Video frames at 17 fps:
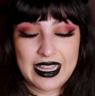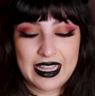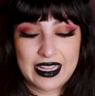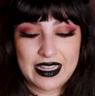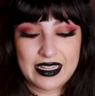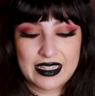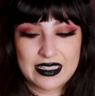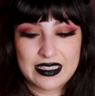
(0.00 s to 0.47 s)

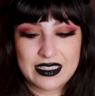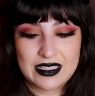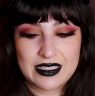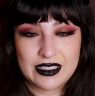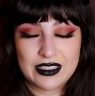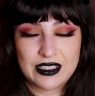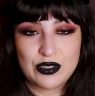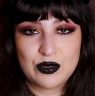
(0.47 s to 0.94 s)
and
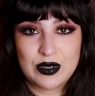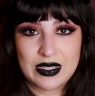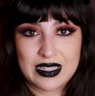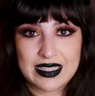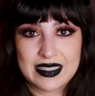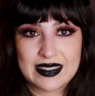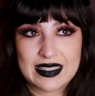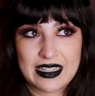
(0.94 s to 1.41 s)
you
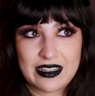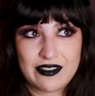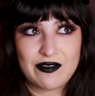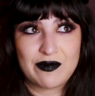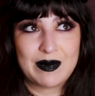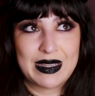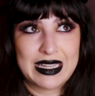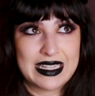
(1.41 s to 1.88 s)
guys
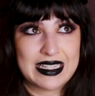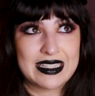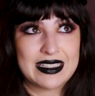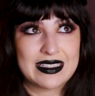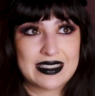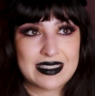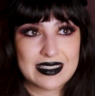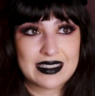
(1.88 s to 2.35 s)
have made
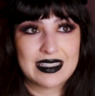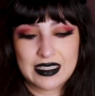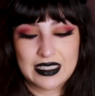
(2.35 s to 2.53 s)
it